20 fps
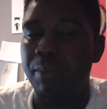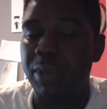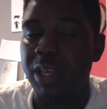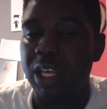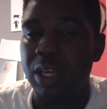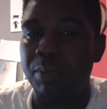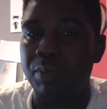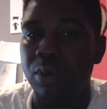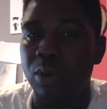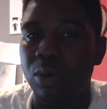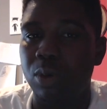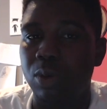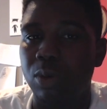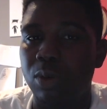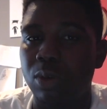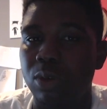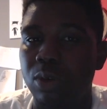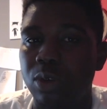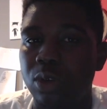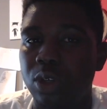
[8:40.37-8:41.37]
people
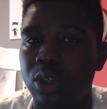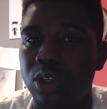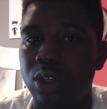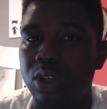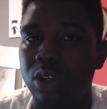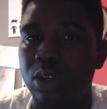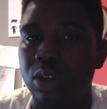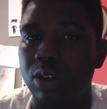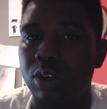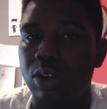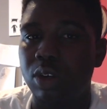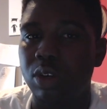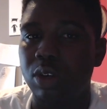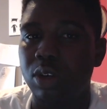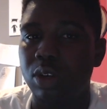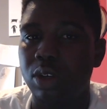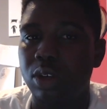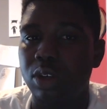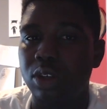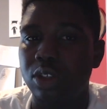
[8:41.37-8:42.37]

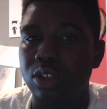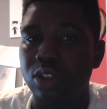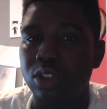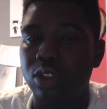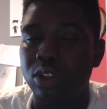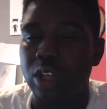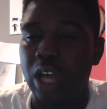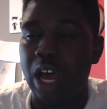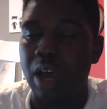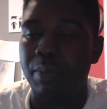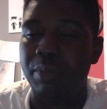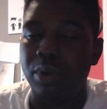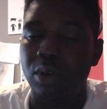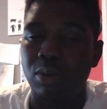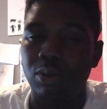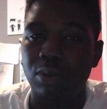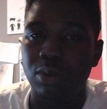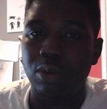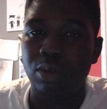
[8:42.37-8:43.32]
stop you.